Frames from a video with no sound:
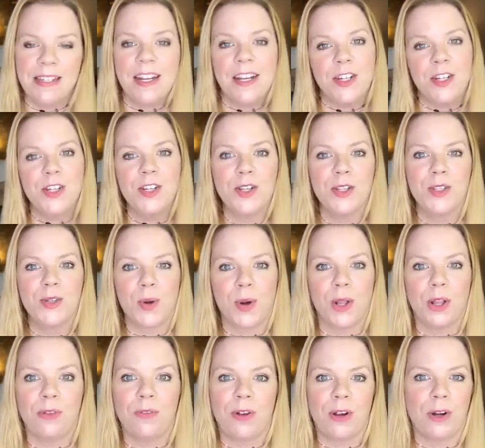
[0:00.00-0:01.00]
station to store
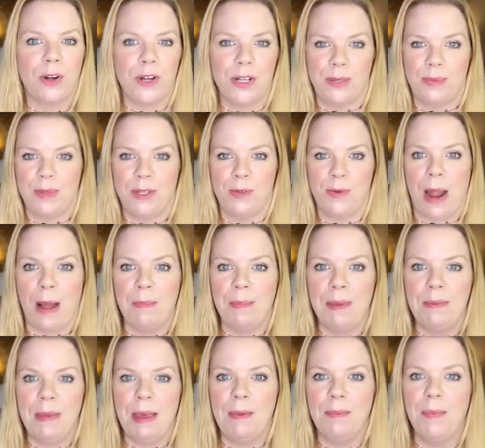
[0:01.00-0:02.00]
all of our Christmas
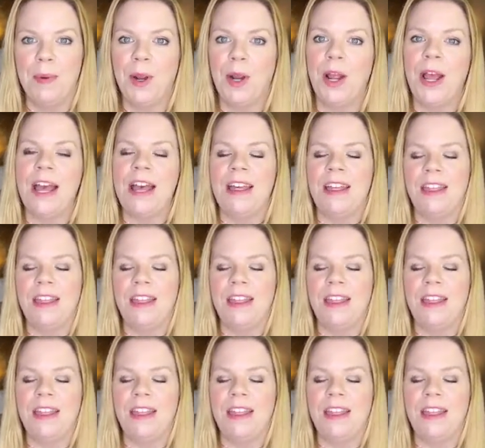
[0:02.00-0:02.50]
wrapping paper.